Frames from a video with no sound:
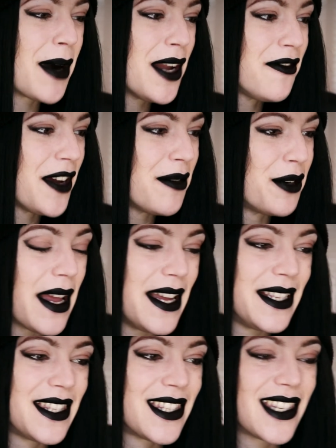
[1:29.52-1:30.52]
My favorite
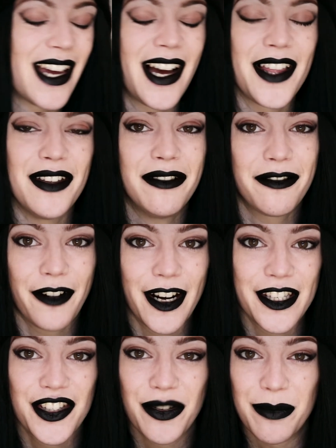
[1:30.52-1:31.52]
is the
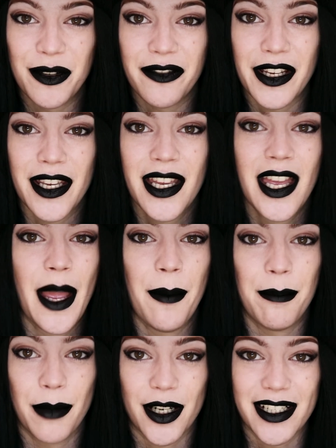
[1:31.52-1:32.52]
French movie
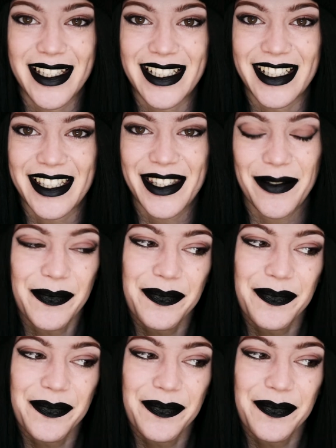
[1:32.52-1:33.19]
Martyrs.